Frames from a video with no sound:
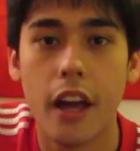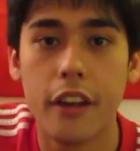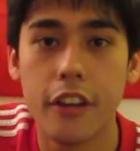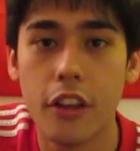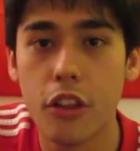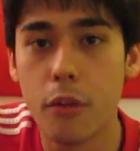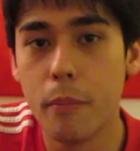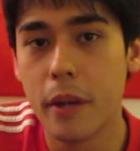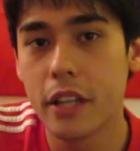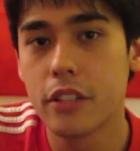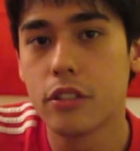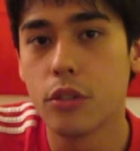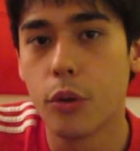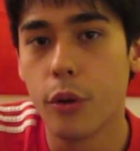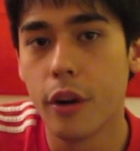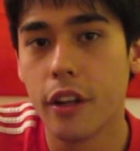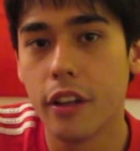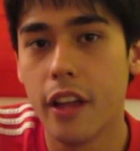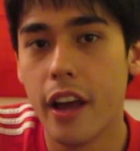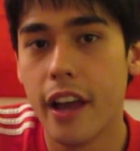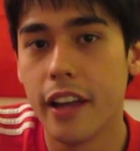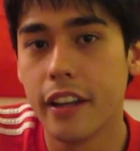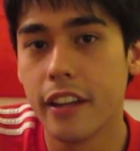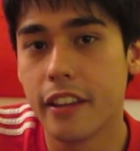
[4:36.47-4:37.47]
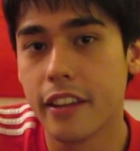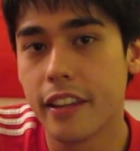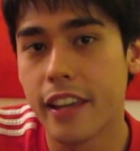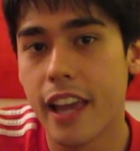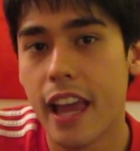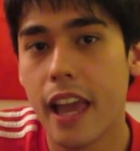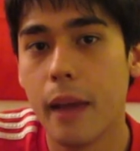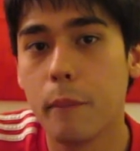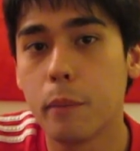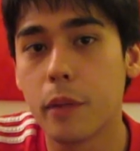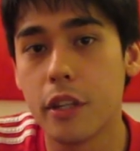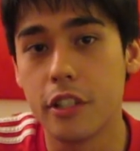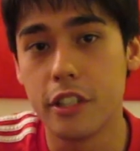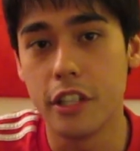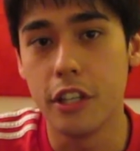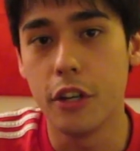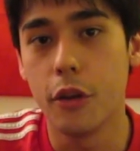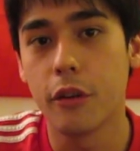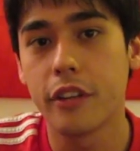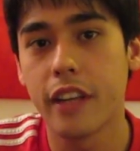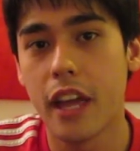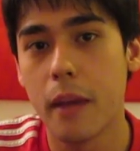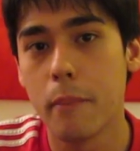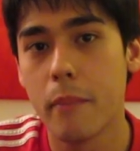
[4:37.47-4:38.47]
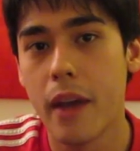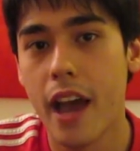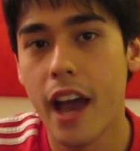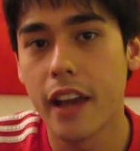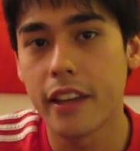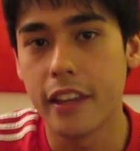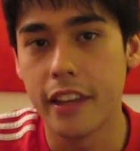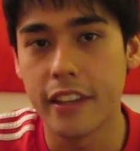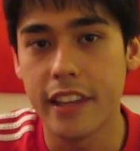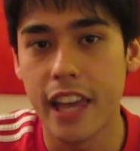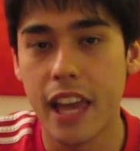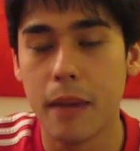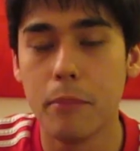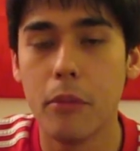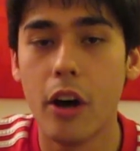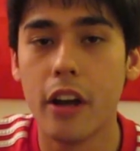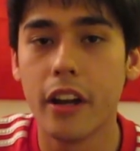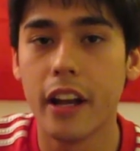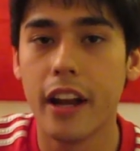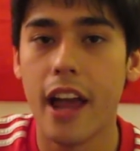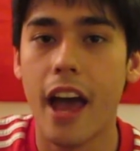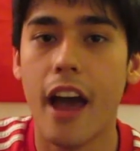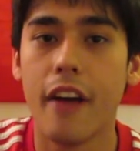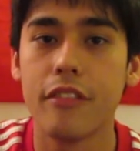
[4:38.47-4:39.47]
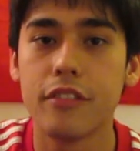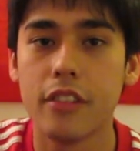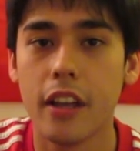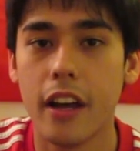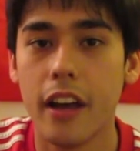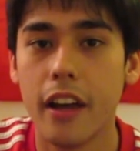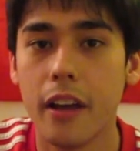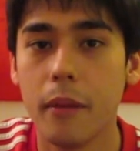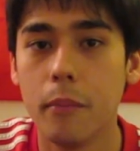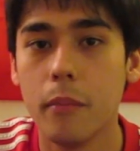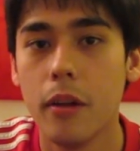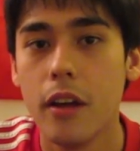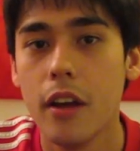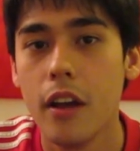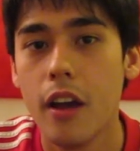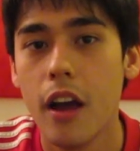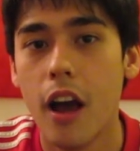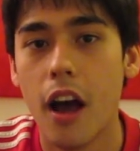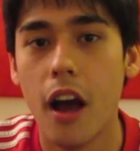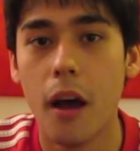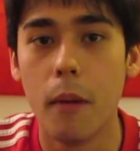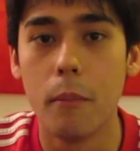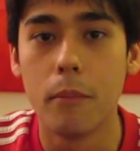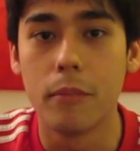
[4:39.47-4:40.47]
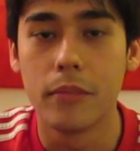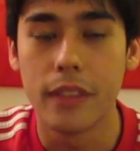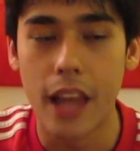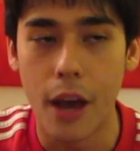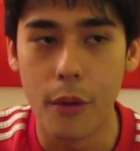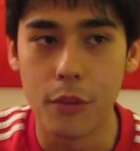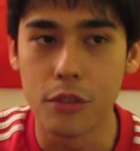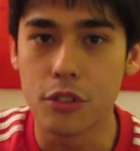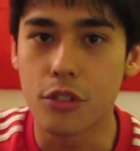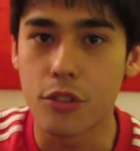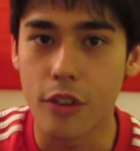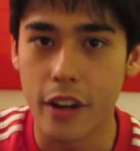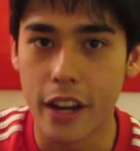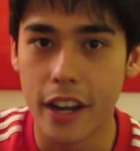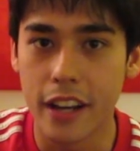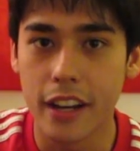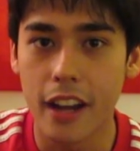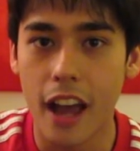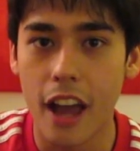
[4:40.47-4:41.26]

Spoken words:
Another big storyline in the game, Coutinho came back. He came on at halftime. That was great.